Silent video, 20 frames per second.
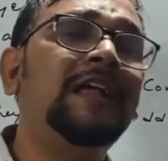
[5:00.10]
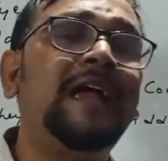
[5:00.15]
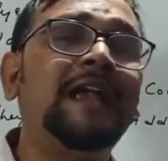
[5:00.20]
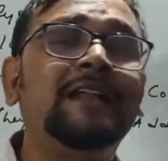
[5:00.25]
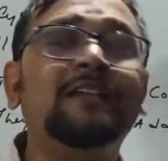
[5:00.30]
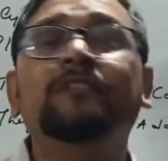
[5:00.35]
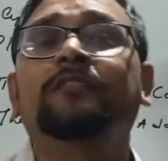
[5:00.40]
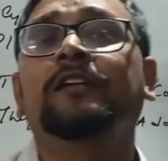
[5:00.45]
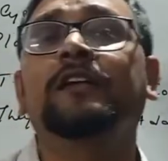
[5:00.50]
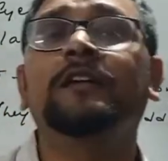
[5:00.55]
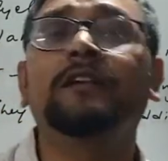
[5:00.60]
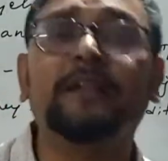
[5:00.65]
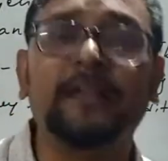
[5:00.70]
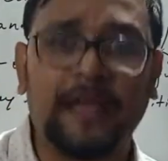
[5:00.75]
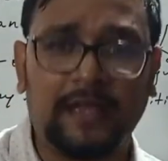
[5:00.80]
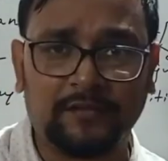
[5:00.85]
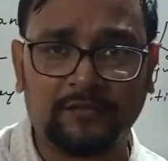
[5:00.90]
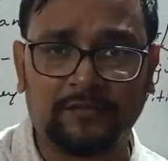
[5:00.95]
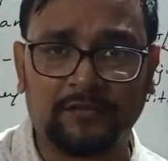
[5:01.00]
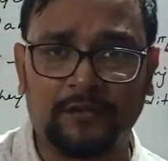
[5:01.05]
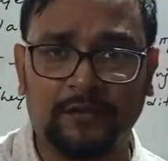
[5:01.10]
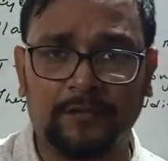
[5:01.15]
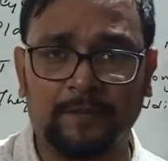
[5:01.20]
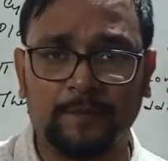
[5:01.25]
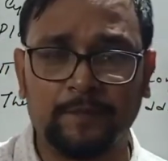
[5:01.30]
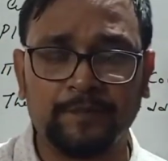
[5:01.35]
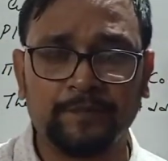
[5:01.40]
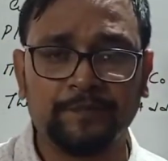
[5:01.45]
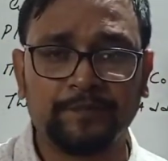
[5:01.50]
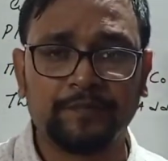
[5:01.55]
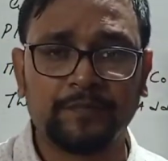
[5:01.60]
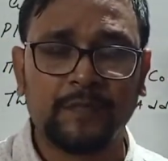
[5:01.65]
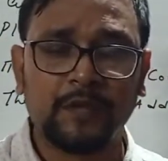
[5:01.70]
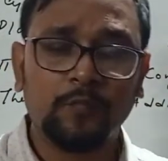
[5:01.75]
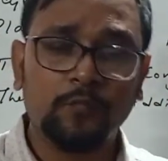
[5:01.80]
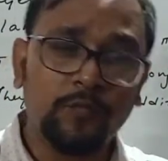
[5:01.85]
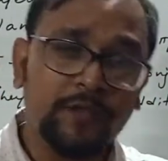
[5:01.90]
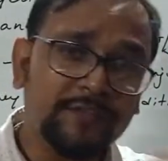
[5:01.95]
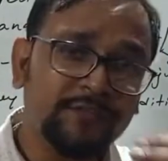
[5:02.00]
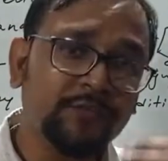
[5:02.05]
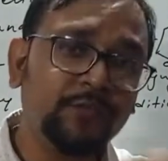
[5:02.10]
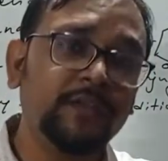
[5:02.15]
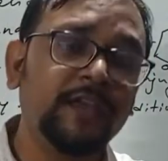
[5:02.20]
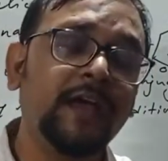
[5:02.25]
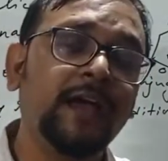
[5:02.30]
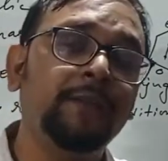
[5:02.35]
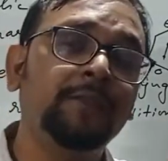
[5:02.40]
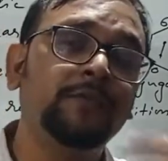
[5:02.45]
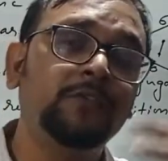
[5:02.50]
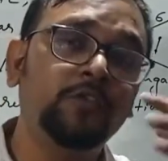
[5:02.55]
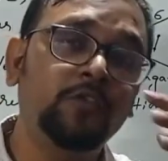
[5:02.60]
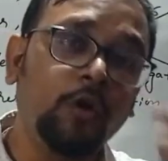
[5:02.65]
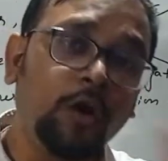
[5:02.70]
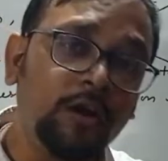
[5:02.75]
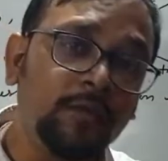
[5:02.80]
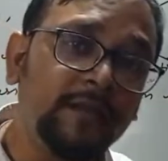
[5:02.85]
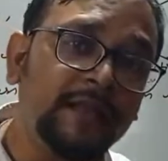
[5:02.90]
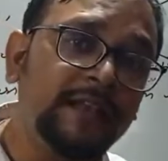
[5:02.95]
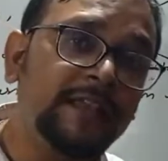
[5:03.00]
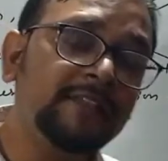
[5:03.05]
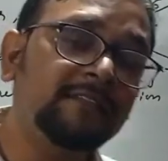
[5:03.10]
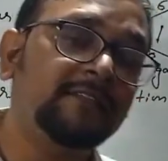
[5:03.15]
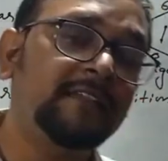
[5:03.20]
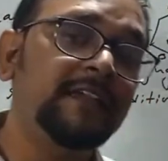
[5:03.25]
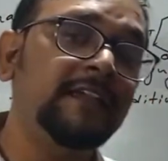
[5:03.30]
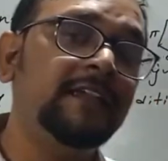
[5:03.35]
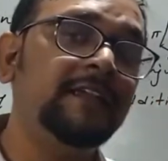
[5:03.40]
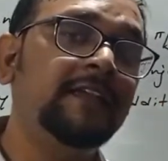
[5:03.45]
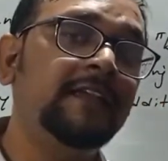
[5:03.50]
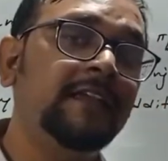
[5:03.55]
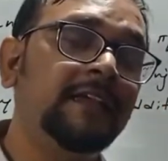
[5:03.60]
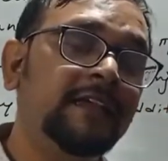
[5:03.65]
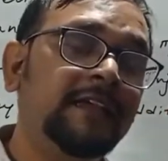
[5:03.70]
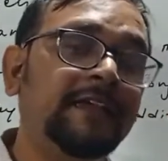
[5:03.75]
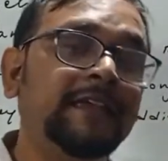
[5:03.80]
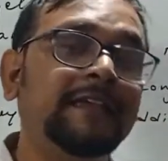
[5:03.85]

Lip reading: addition reaction, which we have normally seen